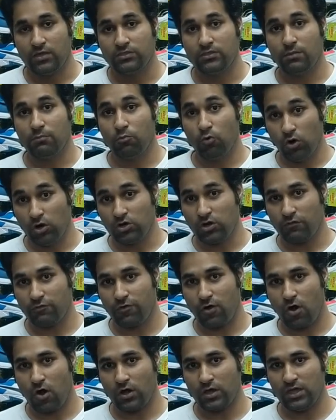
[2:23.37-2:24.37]
The mold of
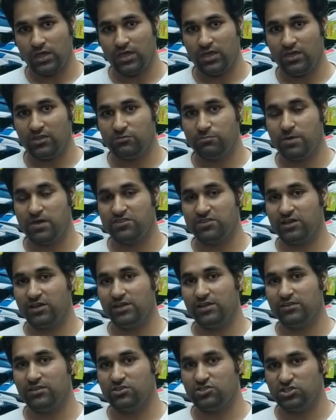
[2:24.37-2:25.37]
a hockey is
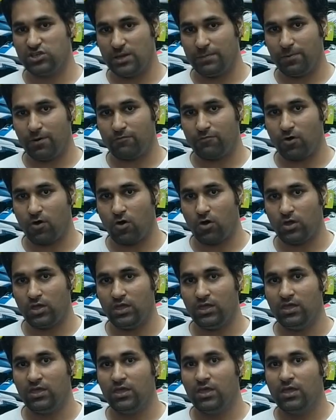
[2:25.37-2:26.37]
basically the shape of a
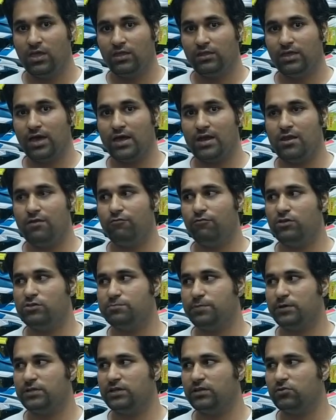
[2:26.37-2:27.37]
hockey, that in
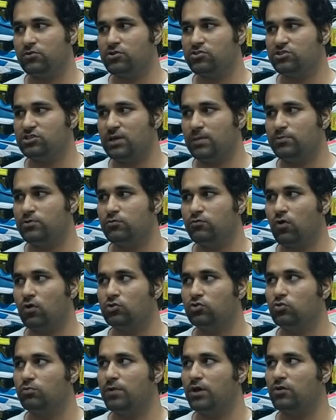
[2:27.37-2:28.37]
which particular shape you
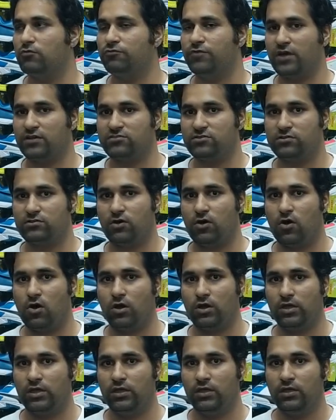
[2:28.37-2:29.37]
want to manufacture the
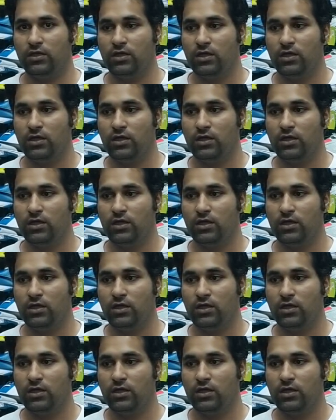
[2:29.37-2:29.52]
hockey.